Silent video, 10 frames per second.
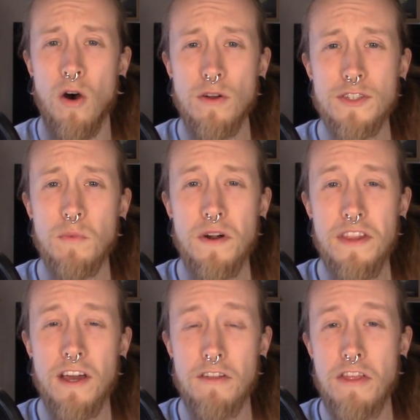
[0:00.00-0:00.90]
Also, one
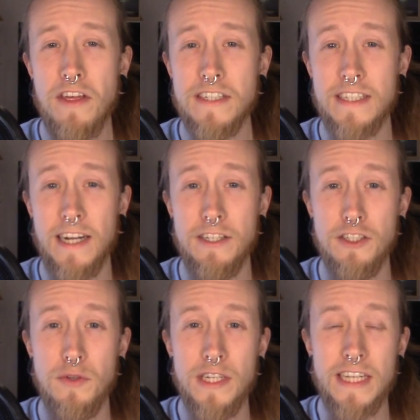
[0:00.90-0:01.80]
of the other things that I
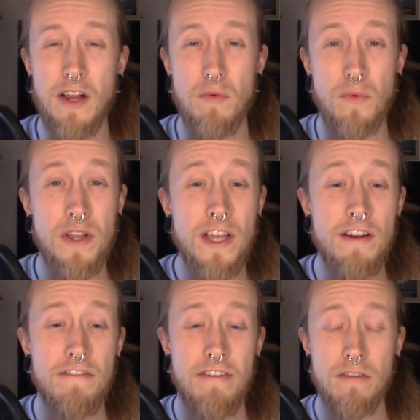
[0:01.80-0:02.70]
do is I
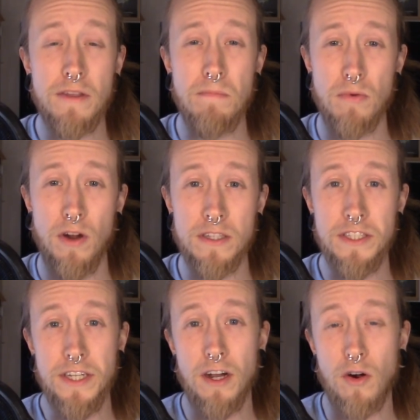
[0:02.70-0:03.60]
read fairly
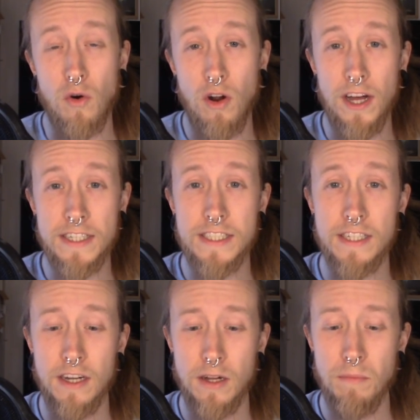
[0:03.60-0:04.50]
broadly
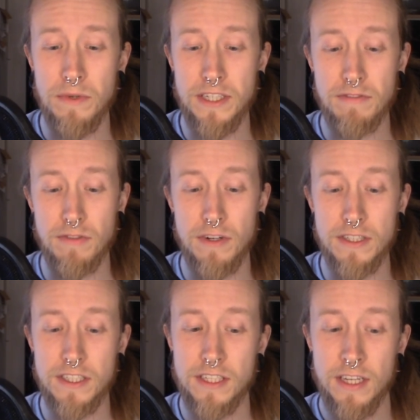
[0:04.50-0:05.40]
across um,
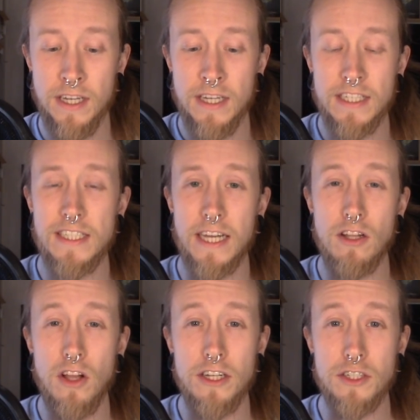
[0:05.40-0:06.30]
different
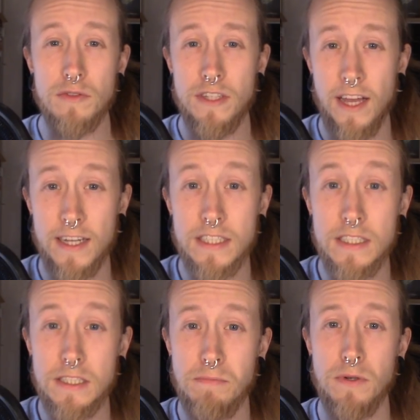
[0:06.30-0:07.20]
psychological texts
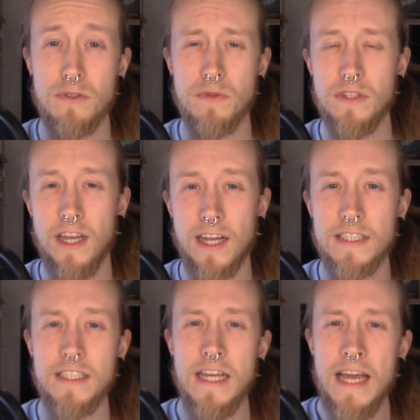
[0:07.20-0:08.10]
and spiritual
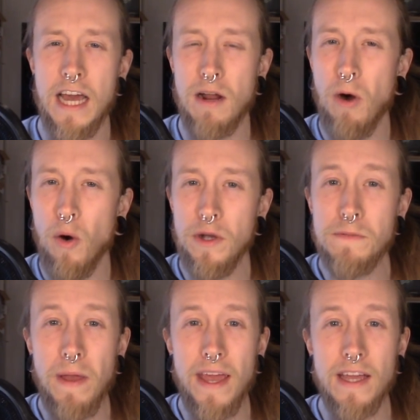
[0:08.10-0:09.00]
texts, and I'm
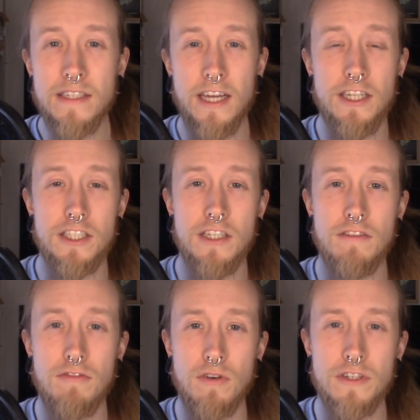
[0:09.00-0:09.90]
always paying
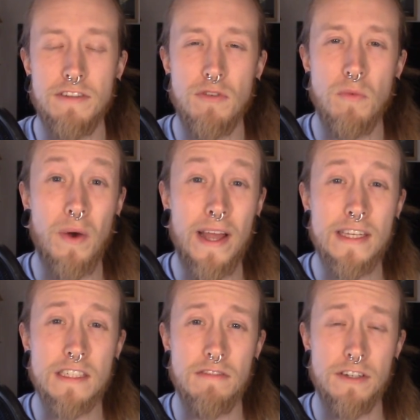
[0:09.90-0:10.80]
attention for different
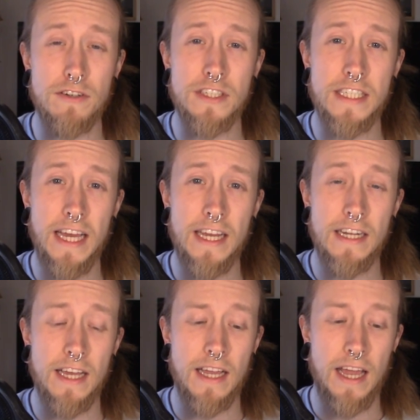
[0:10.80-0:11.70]
ways of
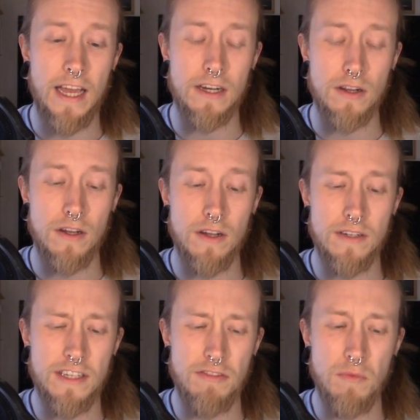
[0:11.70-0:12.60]
understanding and
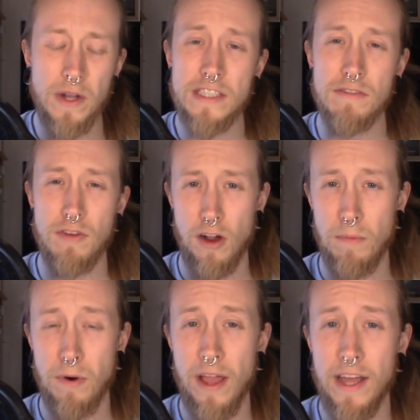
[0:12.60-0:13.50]
uh, different ways of
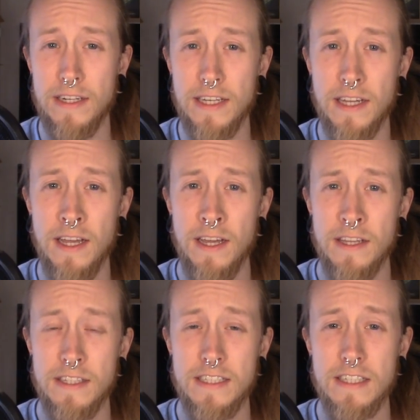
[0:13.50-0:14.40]
comprehending
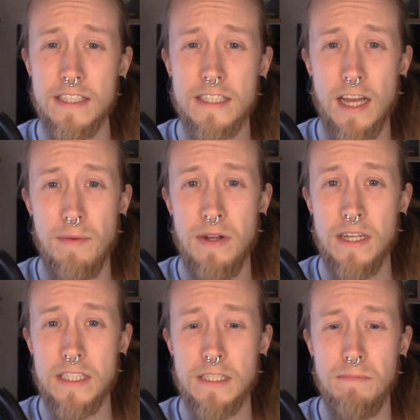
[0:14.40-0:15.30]
the
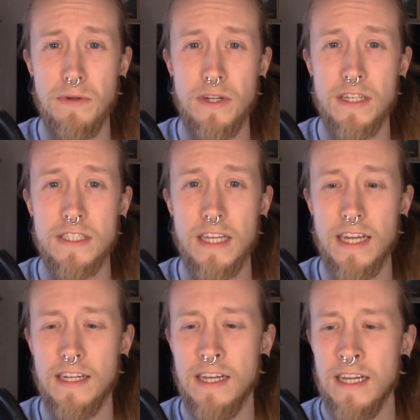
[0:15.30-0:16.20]
psilocybin experience
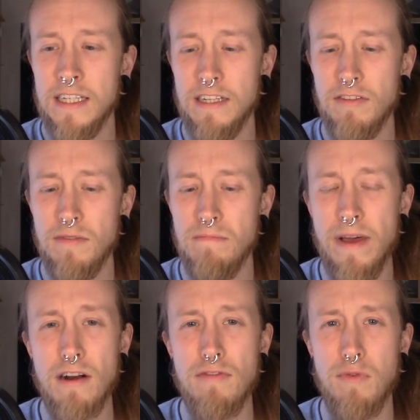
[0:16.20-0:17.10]
and different
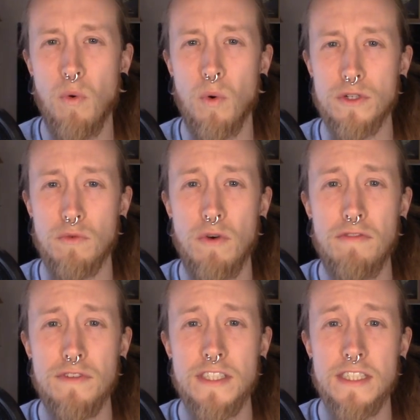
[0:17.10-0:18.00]
metaphors or
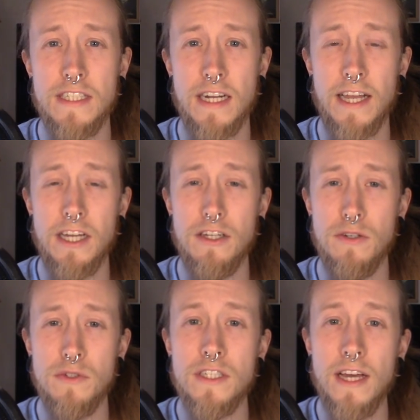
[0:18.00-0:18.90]
references that I can
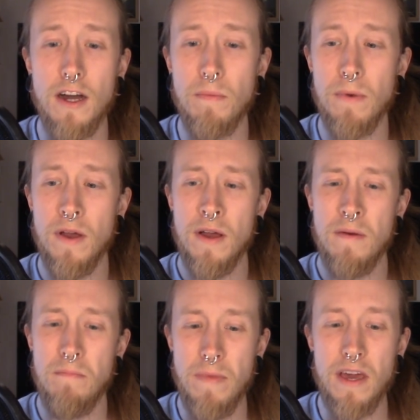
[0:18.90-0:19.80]
use to help
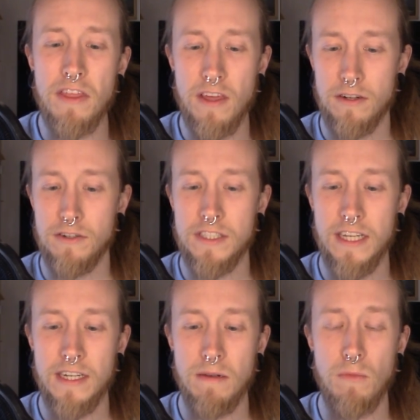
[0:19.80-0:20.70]
make the
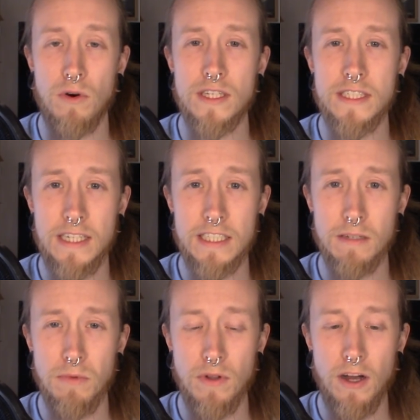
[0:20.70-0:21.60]
understanding more
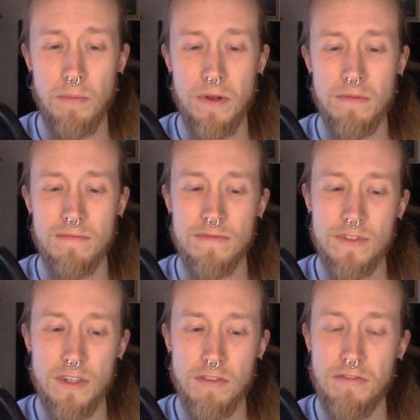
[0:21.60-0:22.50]
accessible, help it
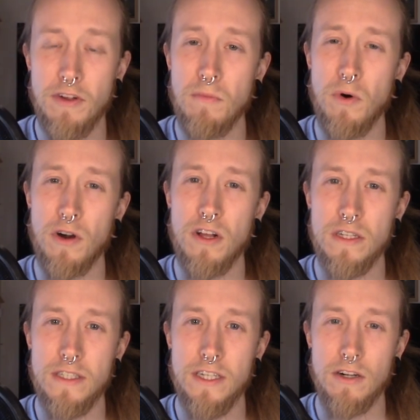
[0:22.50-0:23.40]
you know feel more
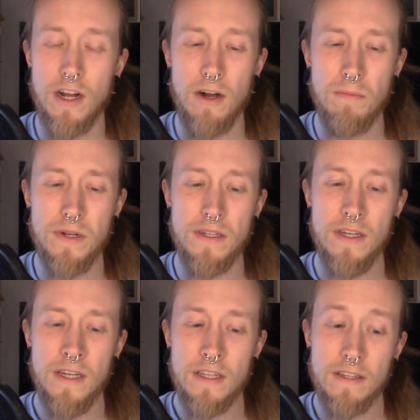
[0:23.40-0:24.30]
clear help it
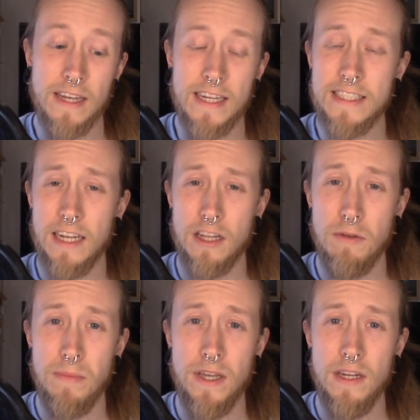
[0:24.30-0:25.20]
like i said in
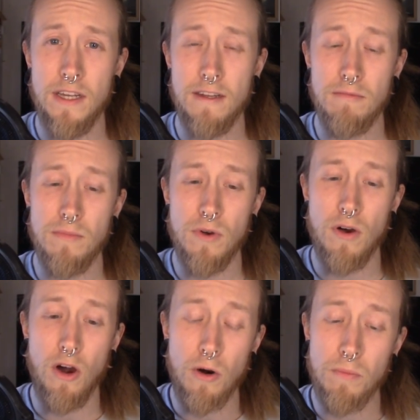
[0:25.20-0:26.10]
the beginning
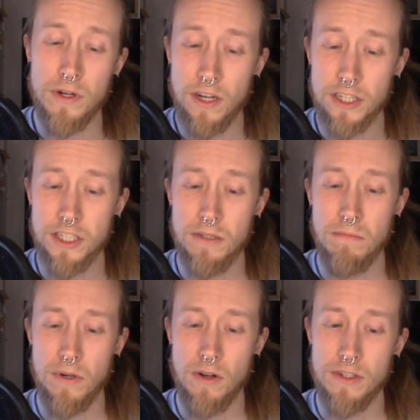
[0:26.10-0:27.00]
harm reduction
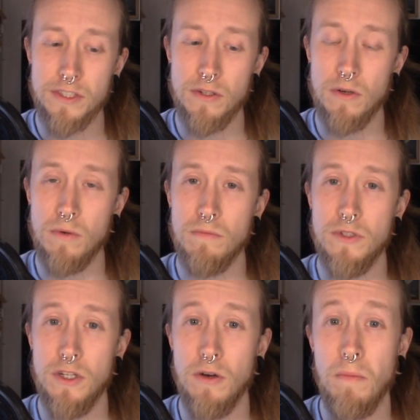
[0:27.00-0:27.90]
but also
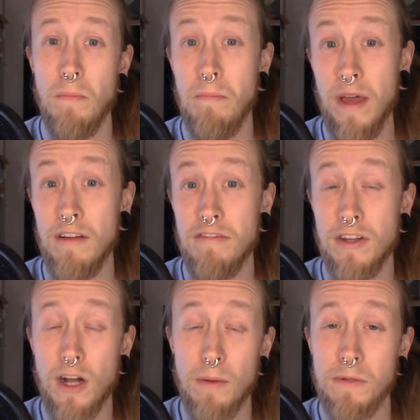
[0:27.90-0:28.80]
you know
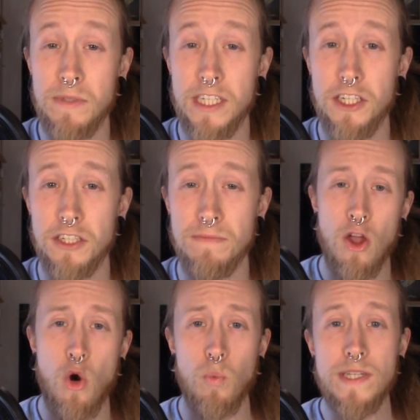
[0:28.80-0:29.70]
benefit optimization.
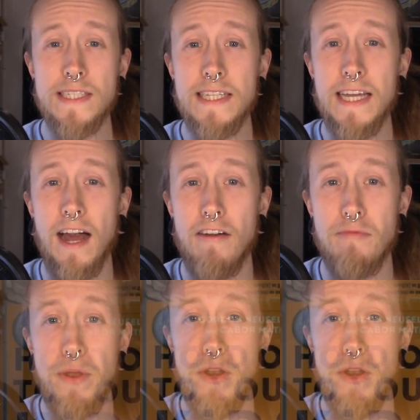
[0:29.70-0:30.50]
Recently, I've